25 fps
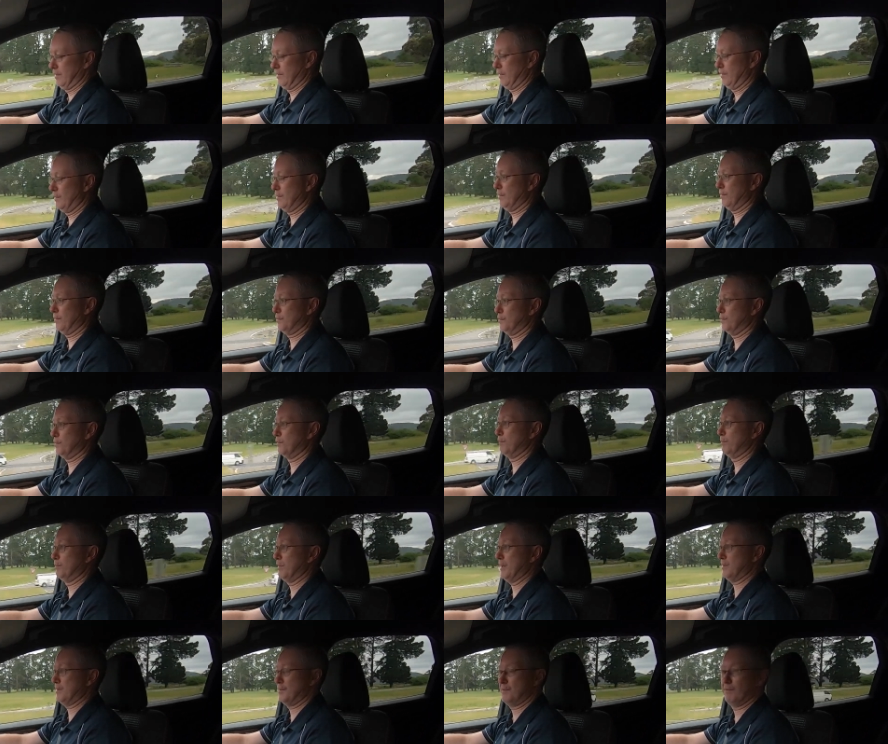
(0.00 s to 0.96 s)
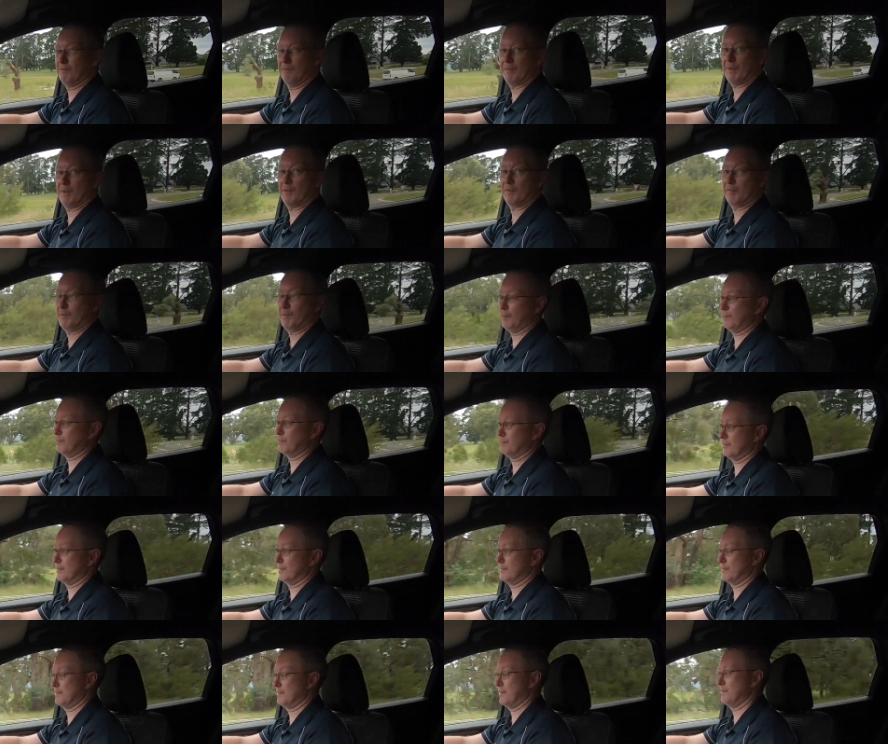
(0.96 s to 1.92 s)
you're not sort of bashing both pedals
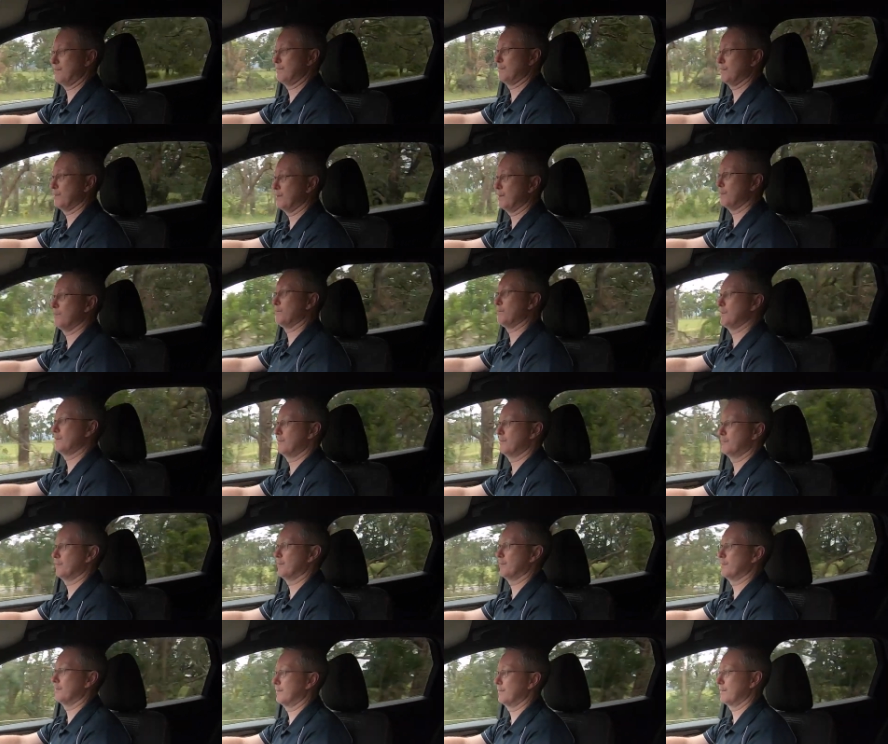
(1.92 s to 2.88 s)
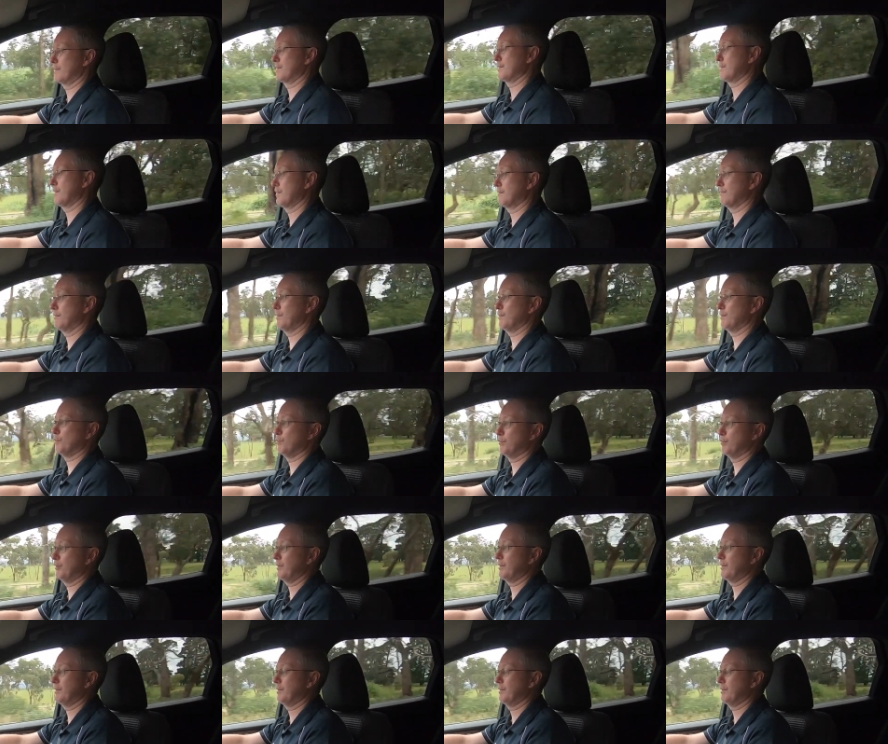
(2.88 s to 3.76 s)
at the same time when you're trying to accelerate or brake.